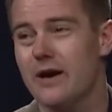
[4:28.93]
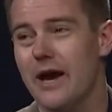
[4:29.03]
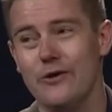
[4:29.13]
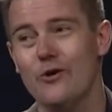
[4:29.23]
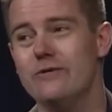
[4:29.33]

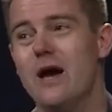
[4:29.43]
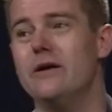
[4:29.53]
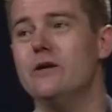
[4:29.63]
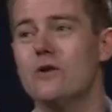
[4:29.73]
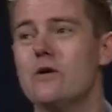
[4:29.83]
And no doubt
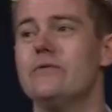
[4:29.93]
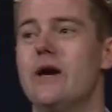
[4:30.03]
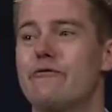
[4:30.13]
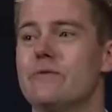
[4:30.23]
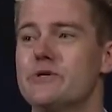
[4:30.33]
he learned
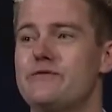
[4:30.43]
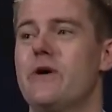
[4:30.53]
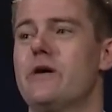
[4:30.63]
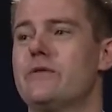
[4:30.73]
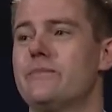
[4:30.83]
that from his
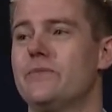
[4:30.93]
father